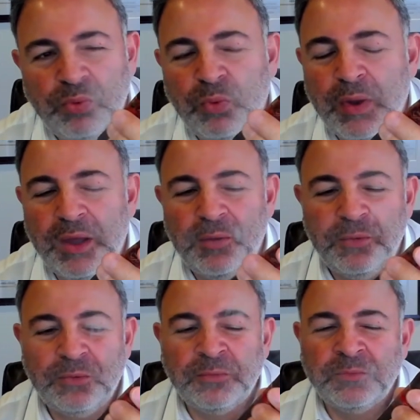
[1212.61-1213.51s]
Wow.
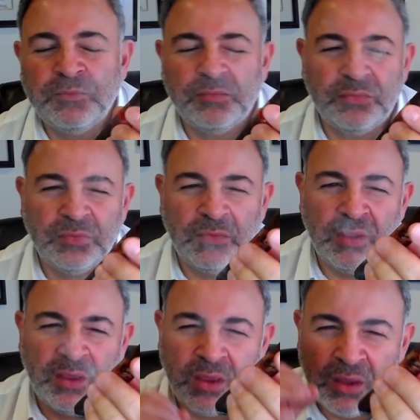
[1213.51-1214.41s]

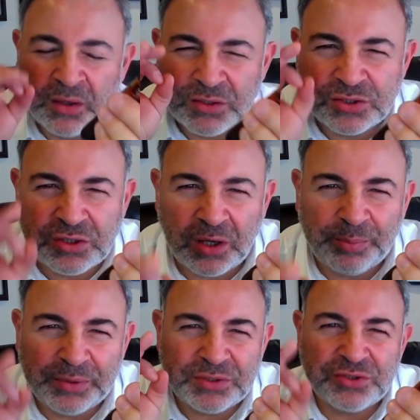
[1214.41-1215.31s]
Sharp
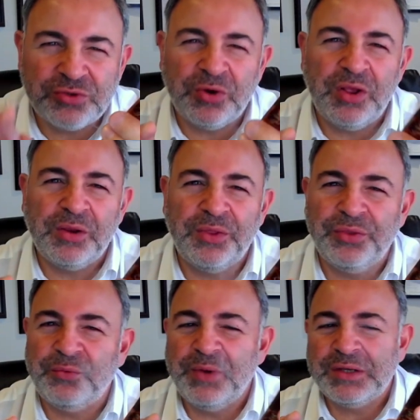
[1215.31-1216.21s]
and strong on the
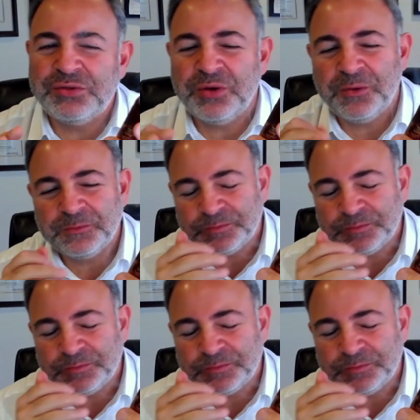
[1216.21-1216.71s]
retro.